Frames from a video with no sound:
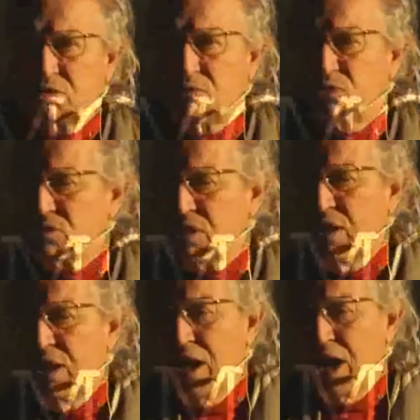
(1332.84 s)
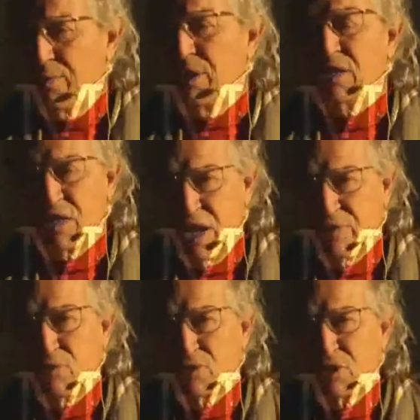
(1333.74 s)
His
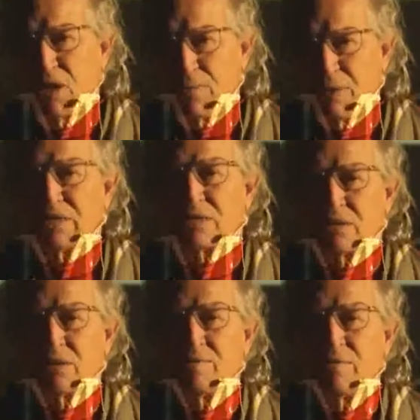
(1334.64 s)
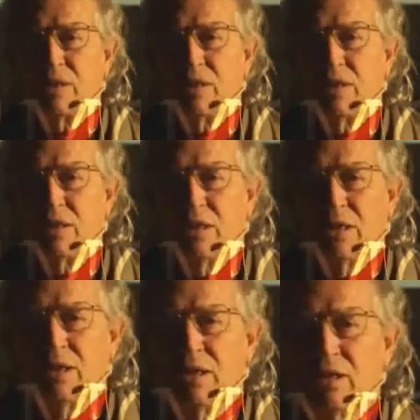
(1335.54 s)
life was really a mess.
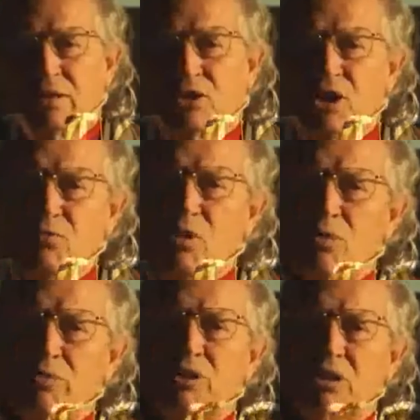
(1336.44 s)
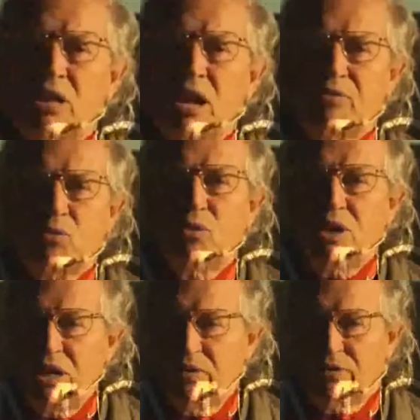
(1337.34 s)
Till one moment that he had to
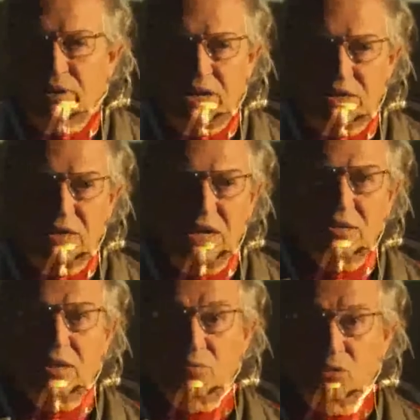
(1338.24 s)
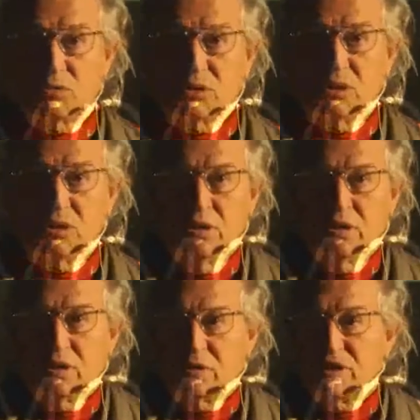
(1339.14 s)
leave Cardinal del Monte
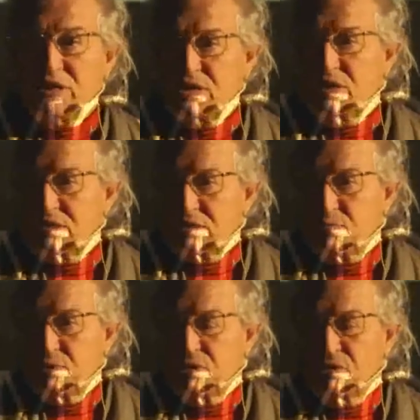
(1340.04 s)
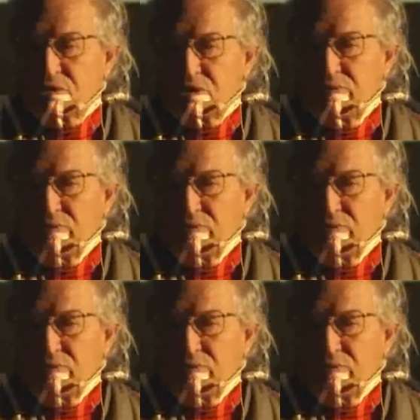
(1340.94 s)
residence because